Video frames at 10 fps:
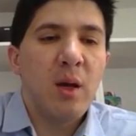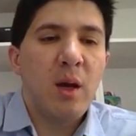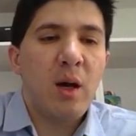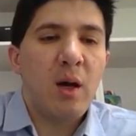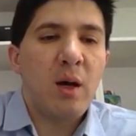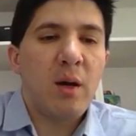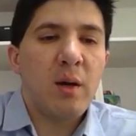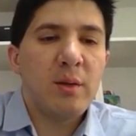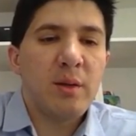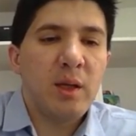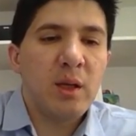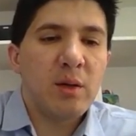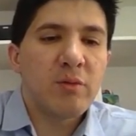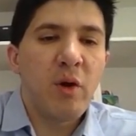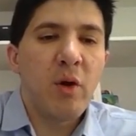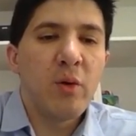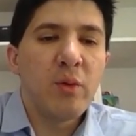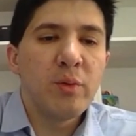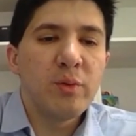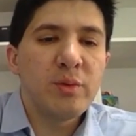the
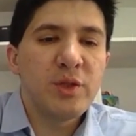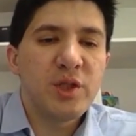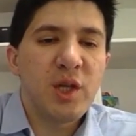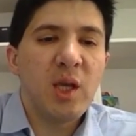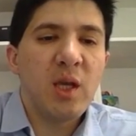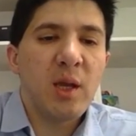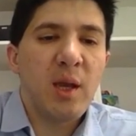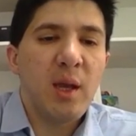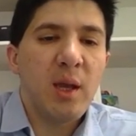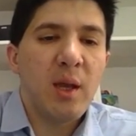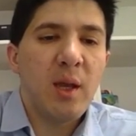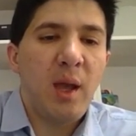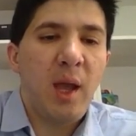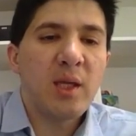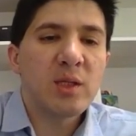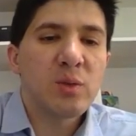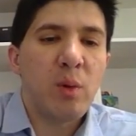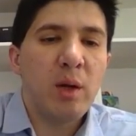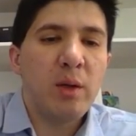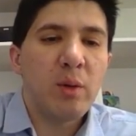rho g
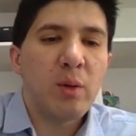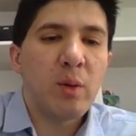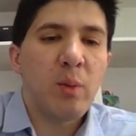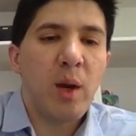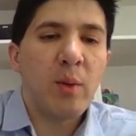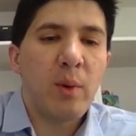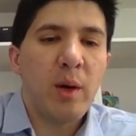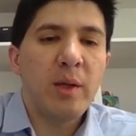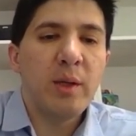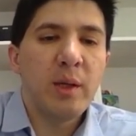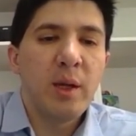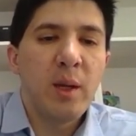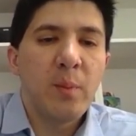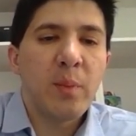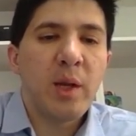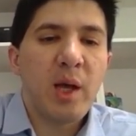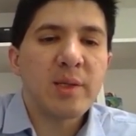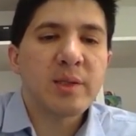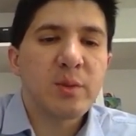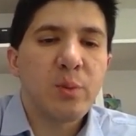h1 or y1
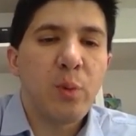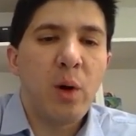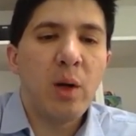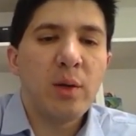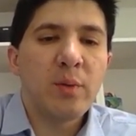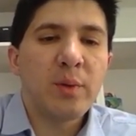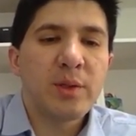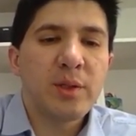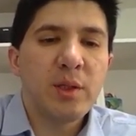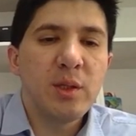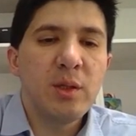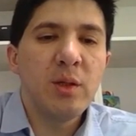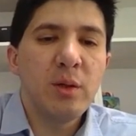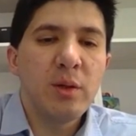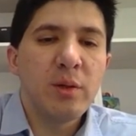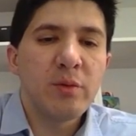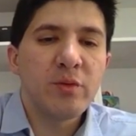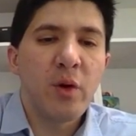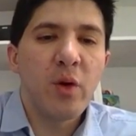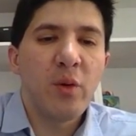plus 1 over 2
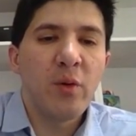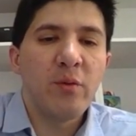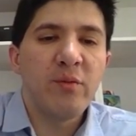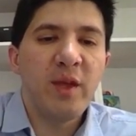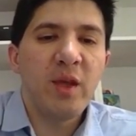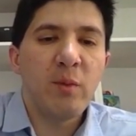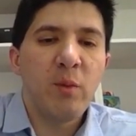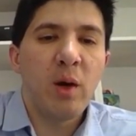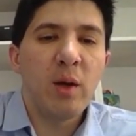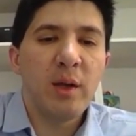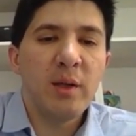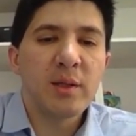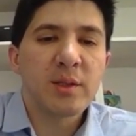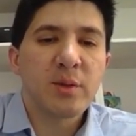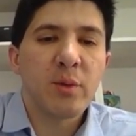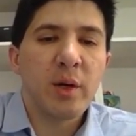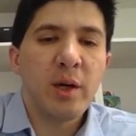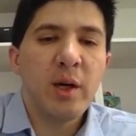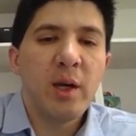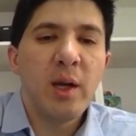rho v1 in the
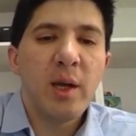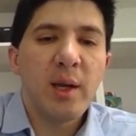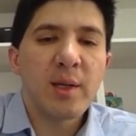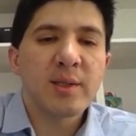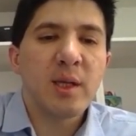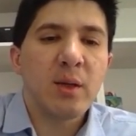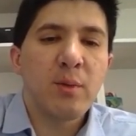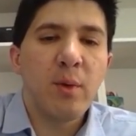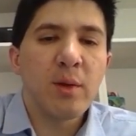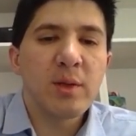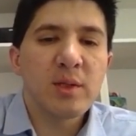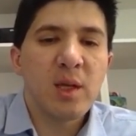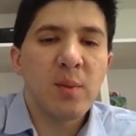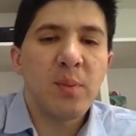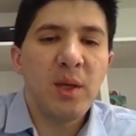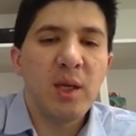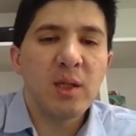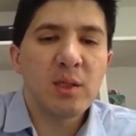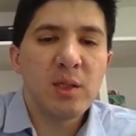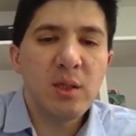square is equal to the
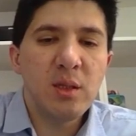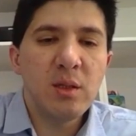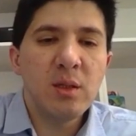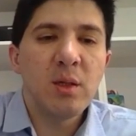p2